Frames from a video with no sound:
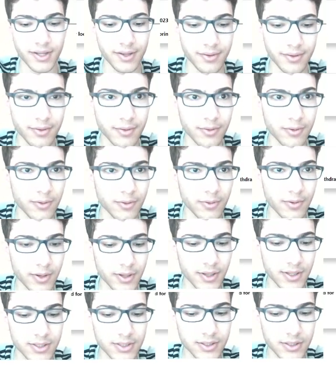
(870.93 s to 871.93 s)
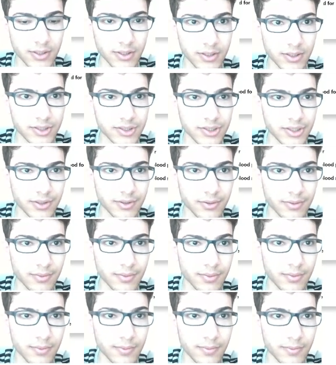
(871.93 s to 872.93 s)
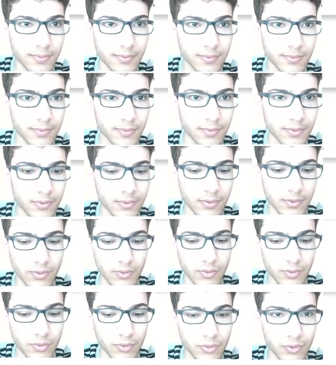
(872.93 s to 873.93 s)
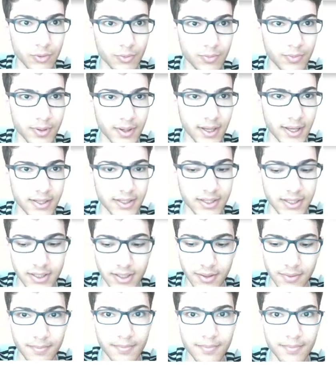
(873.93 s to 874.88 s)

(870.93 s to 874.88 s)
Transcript: then? What is collision group ID?